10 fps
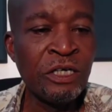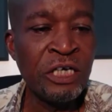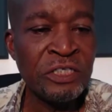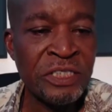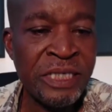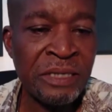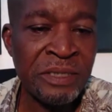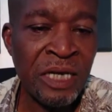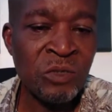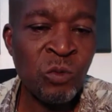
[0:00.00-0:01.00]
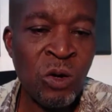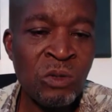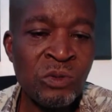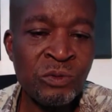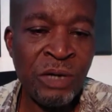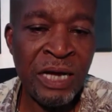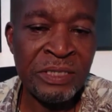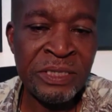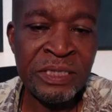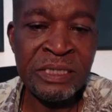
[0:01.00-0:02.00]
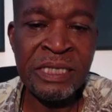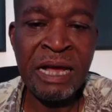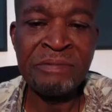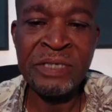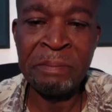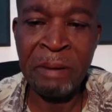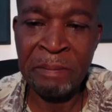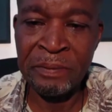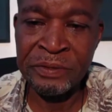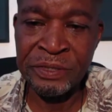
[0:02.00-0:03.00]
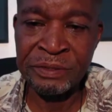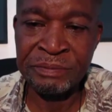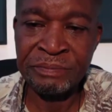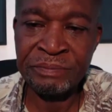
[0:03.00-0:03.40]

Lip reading: Each sentence one writes serves a purpose.